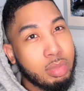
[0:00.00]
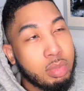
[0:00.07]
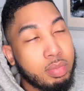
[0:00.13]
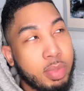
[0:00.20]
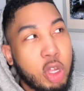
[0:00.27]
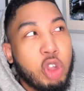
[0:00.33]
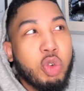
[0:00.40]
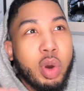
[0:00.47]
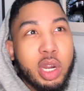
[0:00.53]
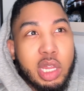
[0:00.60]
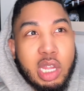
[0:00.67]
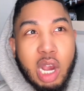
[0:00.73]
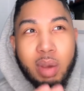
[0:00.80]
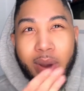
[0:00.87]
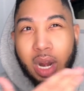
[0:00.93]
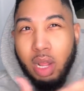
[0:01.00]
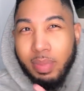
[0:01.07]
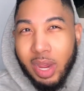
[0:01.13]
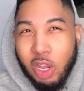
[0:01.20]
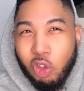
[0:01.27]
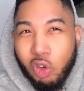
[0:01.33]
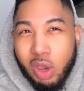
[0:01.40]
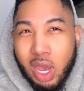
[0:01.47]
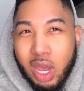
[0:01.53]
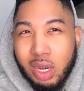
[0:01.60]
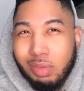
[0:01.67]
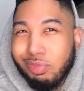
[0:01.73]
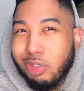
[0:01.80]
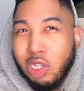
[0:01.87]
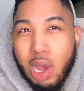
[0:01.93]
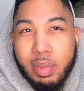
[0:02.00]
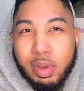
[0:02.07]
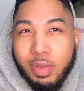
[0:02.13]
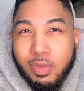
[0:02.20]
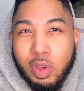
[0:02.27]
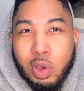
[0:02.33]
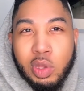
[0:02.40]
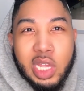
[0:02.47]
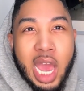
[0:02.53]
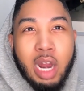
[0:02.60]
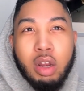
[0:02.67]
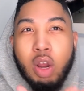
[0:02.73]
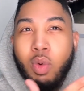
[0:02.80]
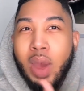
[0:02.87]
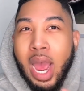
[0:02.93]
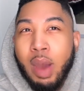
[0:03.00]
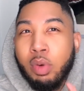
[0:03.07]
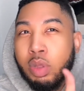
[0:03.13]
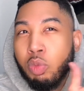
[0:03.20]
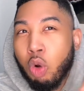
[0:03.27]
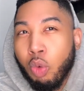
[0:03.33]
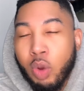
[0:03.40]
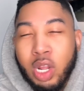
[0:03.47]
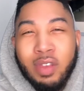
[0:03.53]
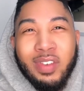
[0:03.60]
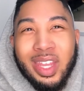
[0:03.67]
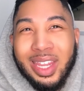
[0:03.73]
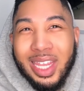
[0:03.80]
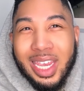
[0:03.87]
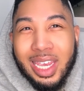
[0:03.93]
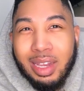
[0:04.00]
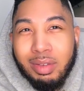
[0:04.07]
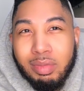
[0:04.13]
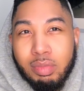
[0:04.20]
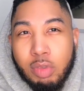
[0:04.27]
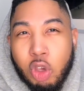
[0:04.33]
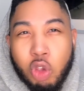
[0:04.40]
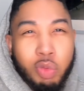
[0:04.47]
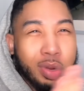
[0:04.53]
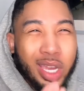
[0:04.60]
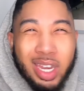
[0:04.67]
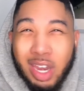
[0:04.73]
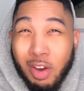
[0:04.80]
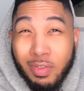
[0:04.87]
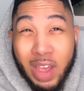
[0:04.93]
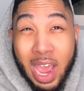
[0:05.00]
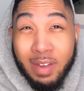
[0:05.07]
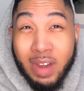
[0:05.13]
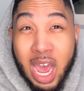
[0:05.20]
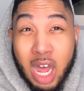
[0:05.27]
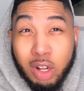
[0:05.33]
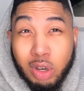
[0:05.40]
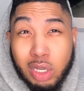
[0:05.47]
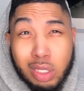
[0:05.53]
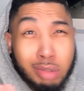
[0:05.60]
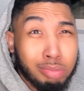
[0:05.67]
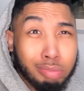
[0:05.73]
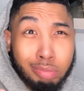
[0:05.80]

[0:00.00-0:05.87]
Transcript: But you wanted to talk about it on Patreon. So I'm confused. I don't know why it was more relevant then. Because you were getting your $5?